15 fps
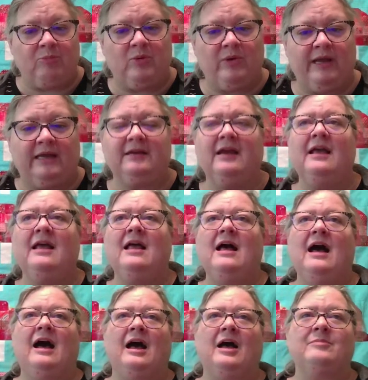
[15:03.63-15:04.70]
point.
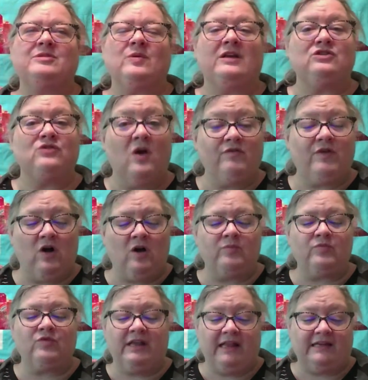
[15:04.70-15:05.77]
So I drove home,
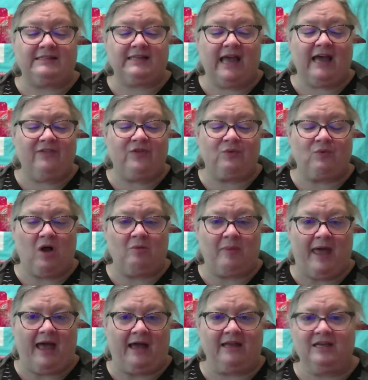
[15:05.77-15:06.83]
realized I had the wrong
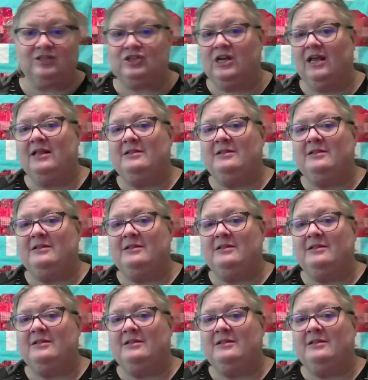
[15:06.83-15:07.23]
package.